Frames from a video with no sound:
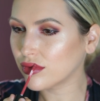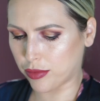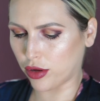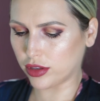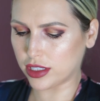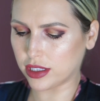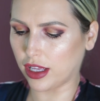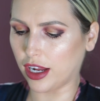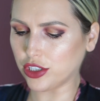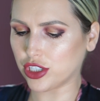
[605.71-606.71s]
brought these
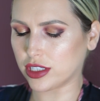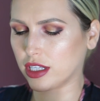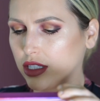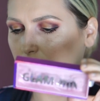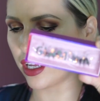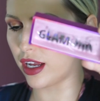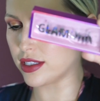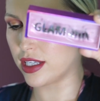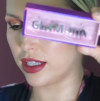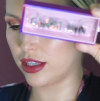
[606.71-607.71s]
lashes that, like I
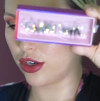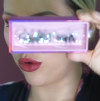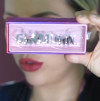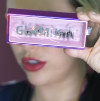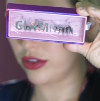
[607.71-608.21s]
said, they called